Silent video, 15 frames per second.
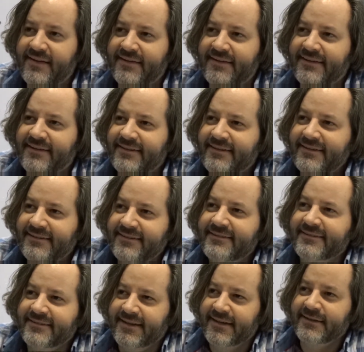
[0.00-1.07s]

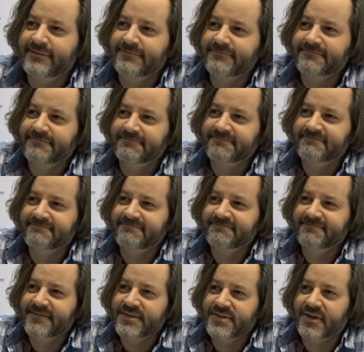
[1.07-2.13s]
Yeah.
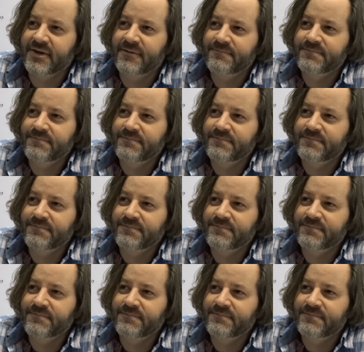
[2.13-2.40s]
So